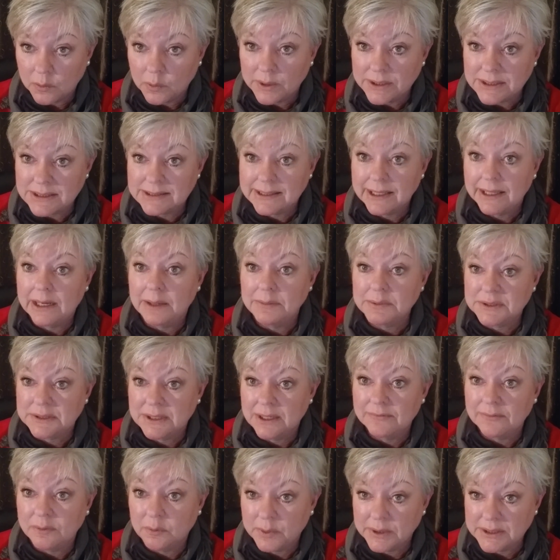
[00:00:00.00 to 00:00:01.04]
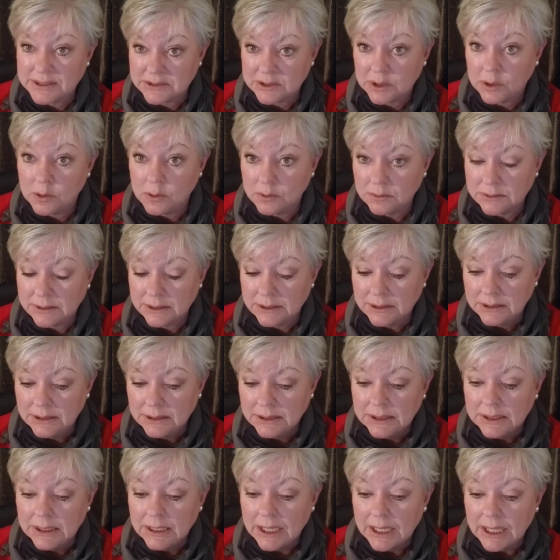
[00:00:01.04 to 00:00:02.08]
we set up stuff and we sold.
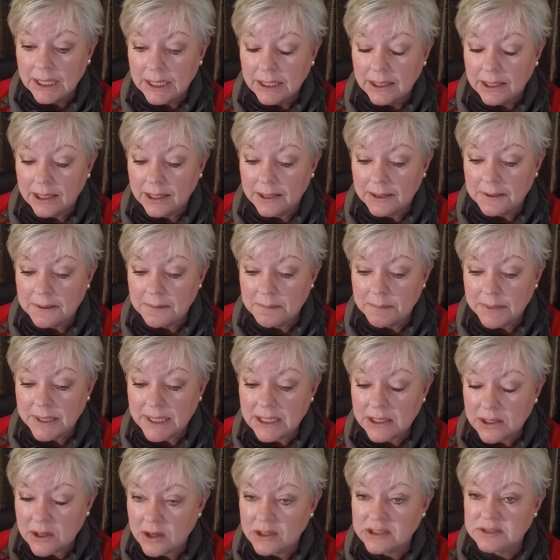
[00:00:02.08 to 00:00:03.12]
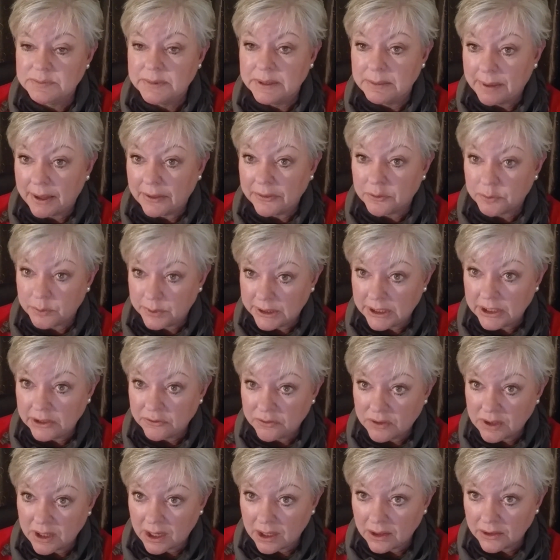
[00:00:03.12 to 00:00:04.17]
It cost me about
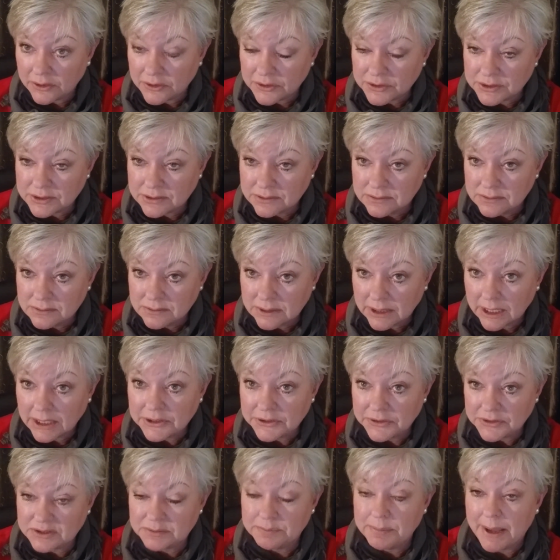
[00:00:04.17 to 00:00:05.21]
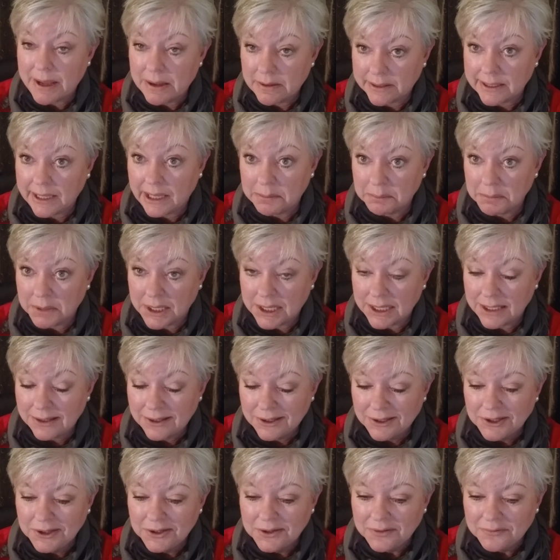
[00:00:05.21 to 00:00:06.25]
$300. I used Pancake money
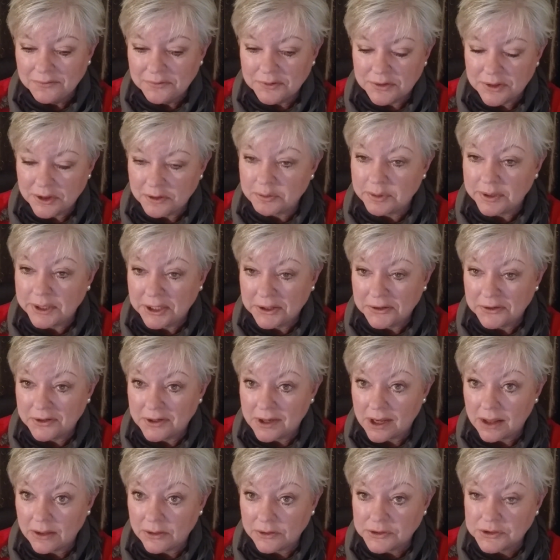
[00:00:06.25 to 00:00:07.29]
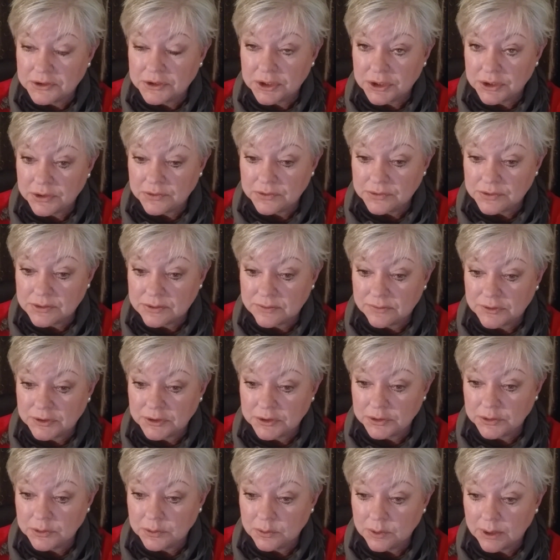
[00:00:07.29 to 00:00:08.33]
for the $300 to use
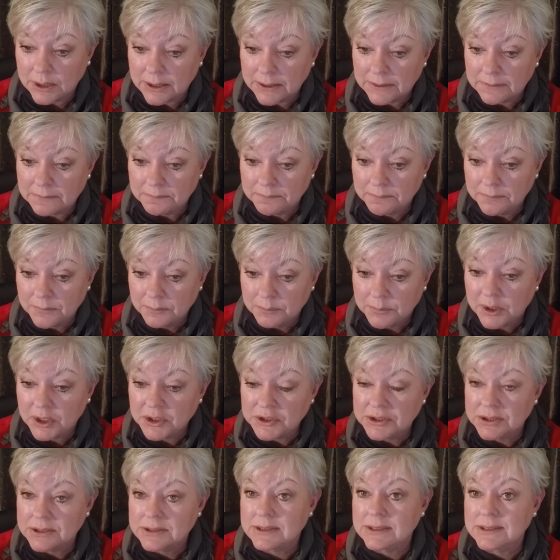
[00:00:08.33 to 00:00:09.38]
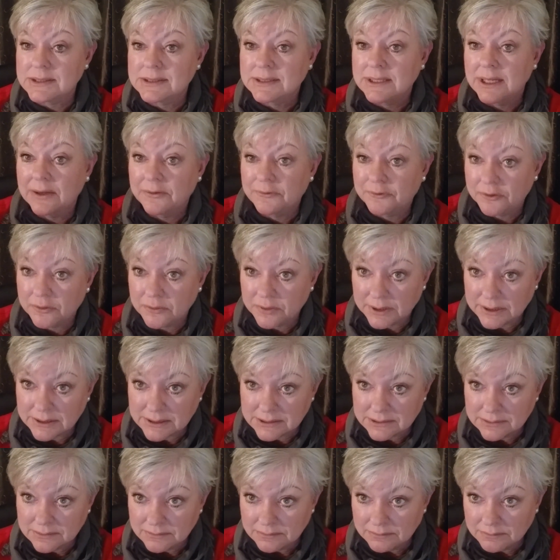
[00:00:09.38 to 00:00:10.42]
to purchase the stuff for
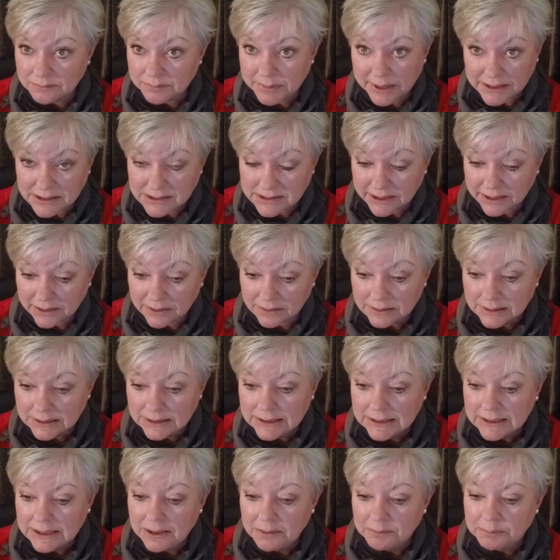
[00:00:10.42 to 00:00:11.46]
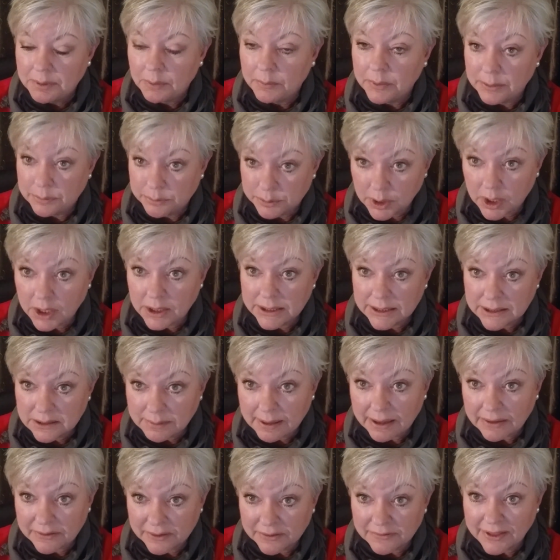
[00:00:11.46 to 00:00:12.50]
this bake sale, but we brought in
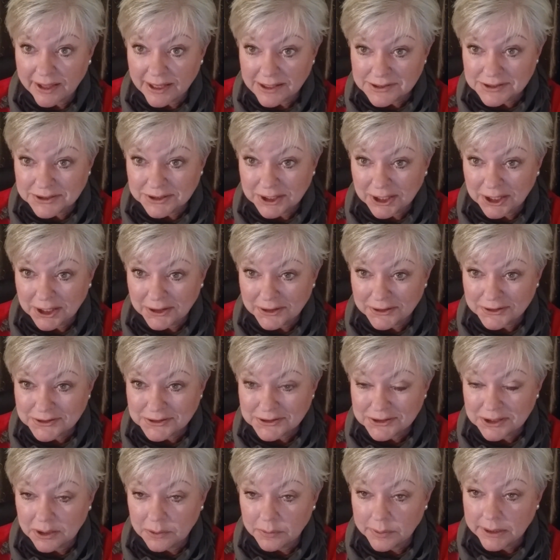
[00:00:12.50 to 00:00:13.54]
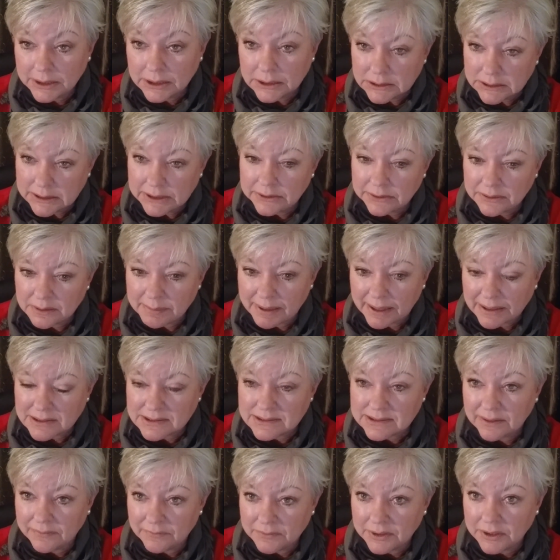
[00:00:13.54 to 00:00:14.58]
about $1,000. So we cleared about
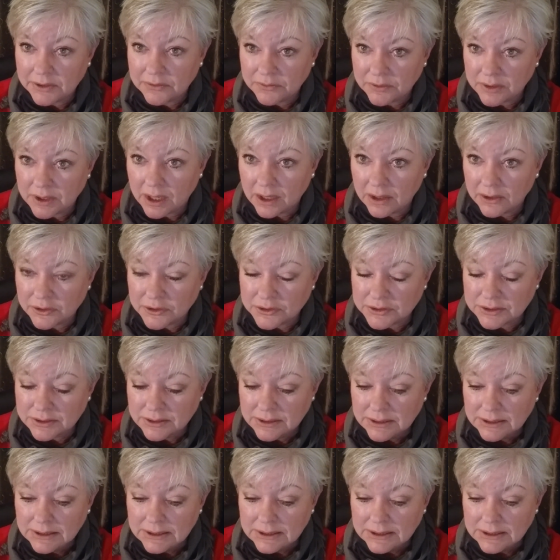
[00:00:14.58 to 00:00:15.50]
$700.